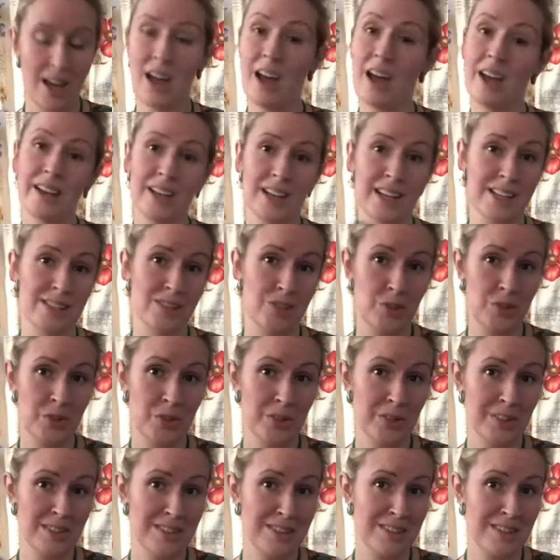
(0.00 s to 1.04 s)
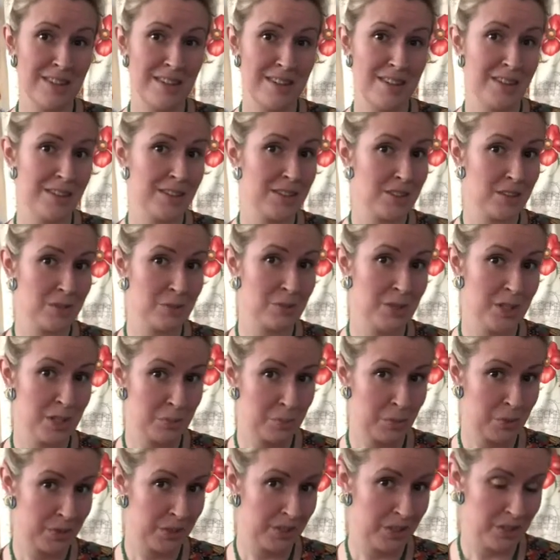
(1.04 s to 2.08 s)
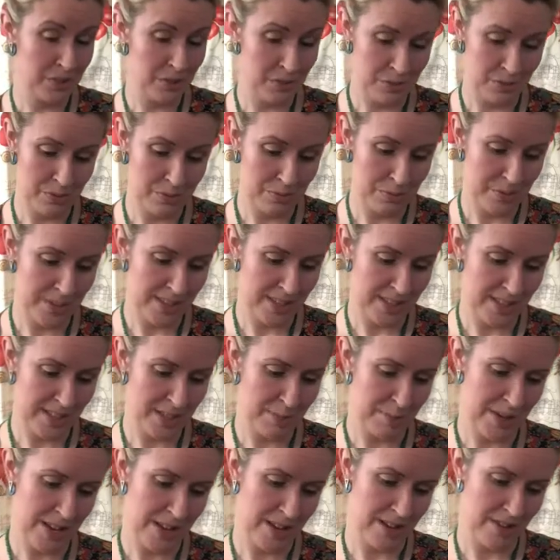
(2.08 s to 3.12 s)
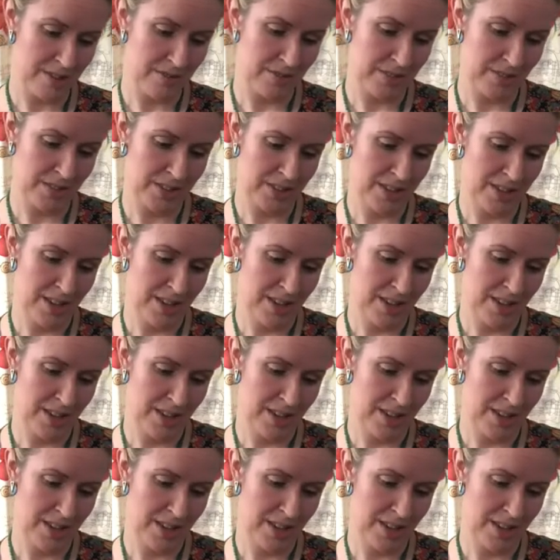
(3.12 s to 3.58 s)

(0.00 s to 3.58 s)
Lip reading: unless you're doing a skirt, at which point you miss this bit out.